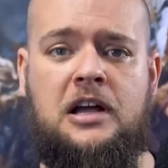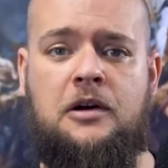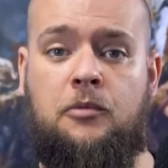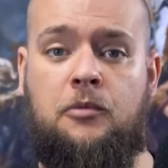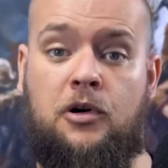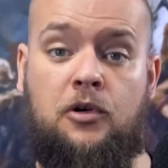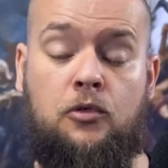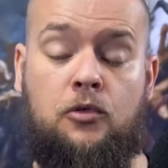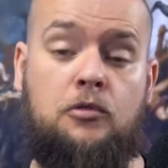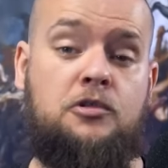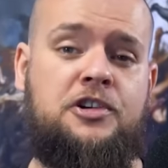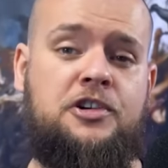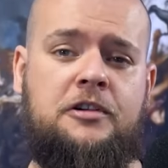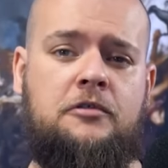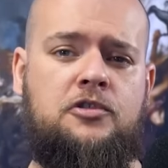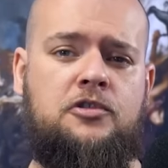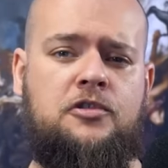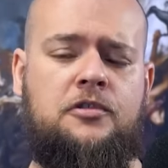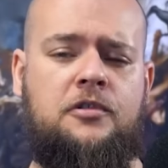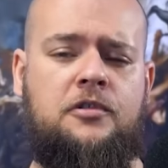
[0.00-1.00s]
were all
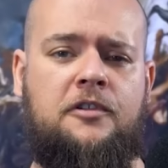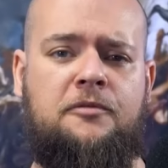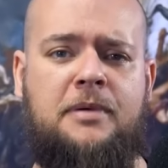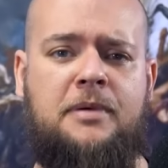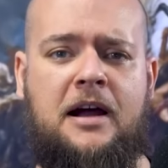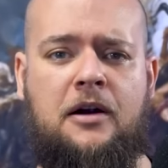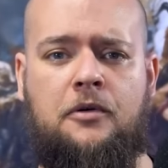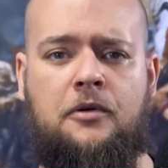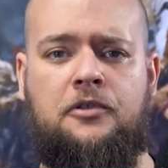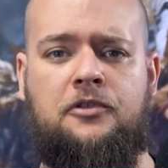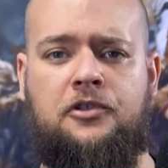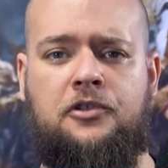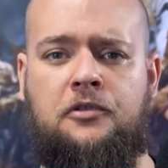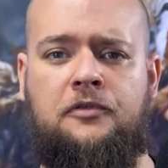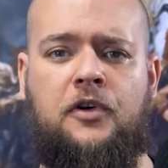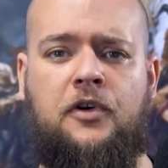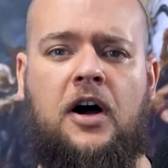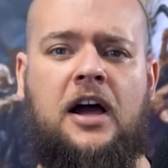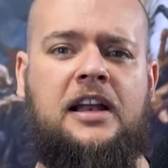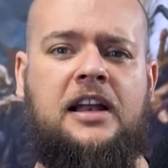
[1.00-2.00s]
children of parents who
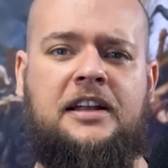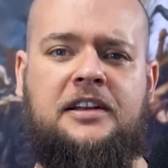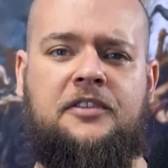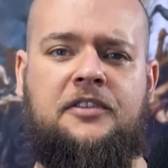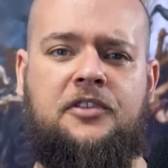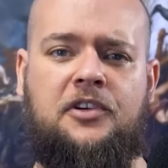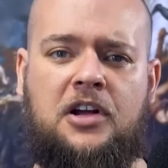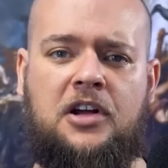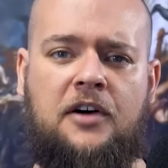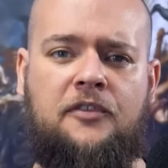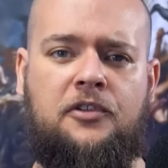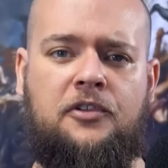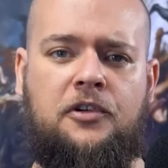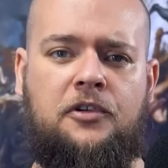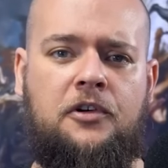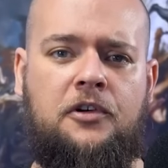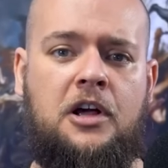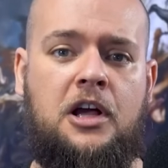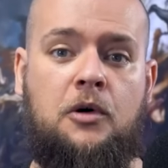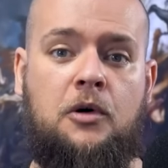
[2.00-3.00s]
violated the
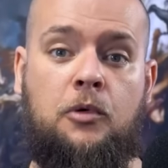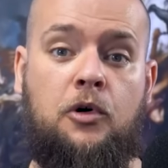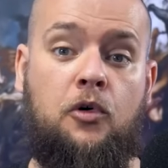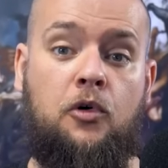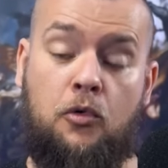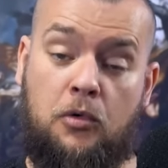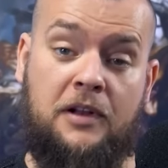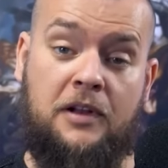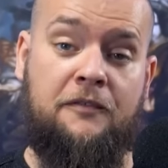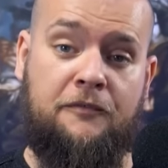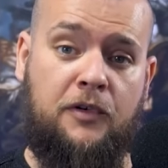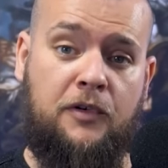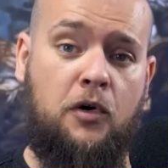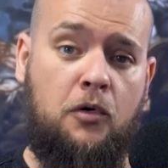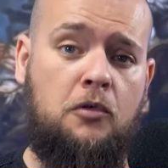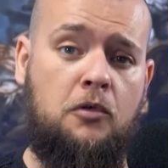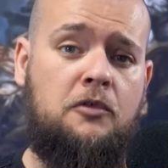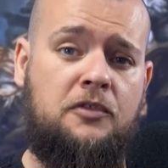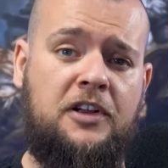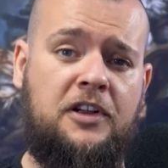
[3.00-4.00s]
covenant, were all
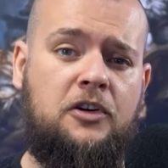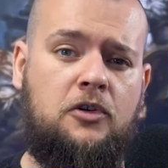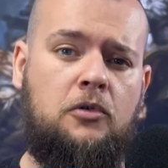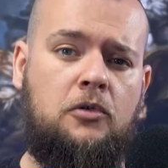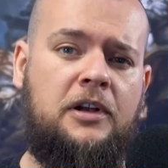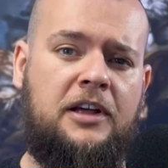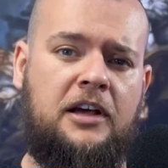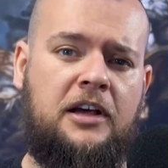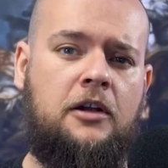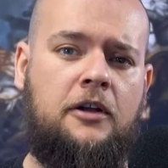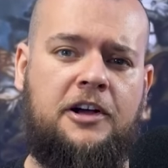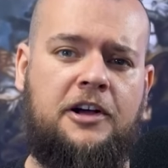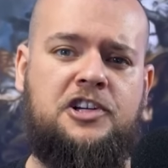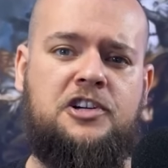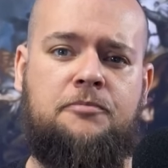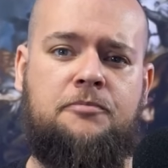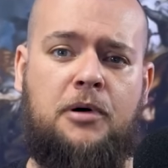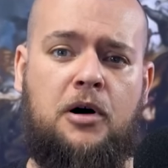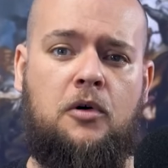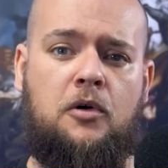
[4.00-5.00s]
involved in calling
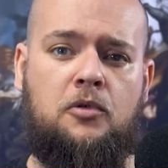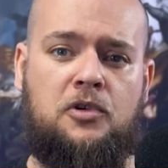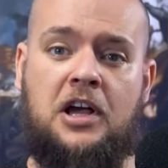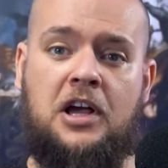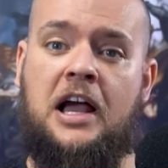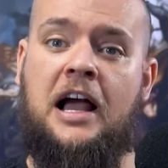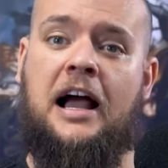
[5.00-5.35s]
Elijah bold,